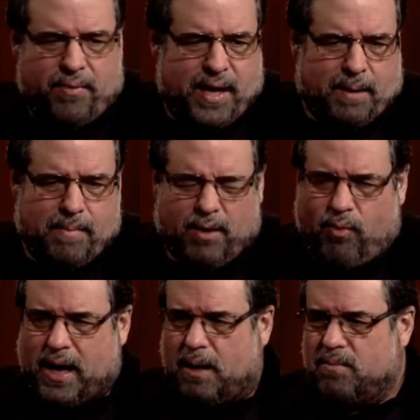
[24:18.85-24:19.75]
they can make
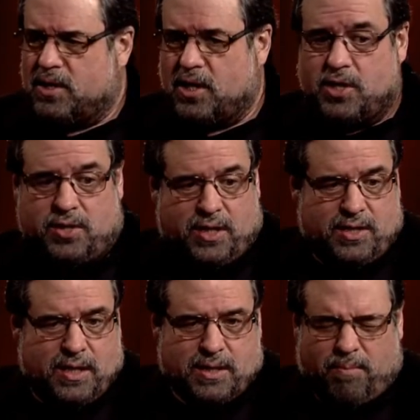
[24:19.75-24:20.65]
random decisions, they
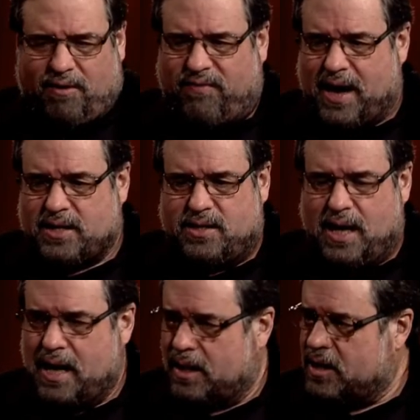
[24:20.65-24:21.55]
see something
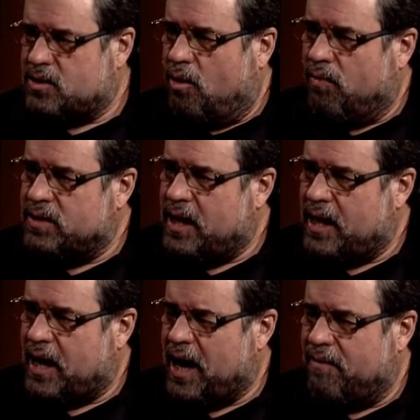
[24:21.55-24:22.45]
fascinating, they just go over and take
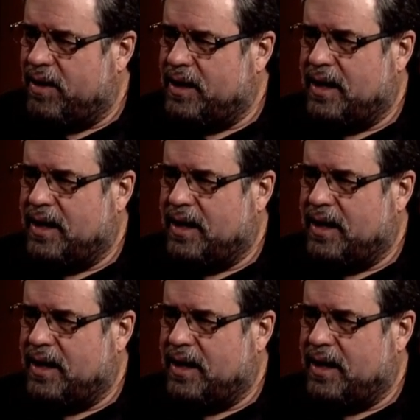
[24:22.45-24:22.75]
care of it,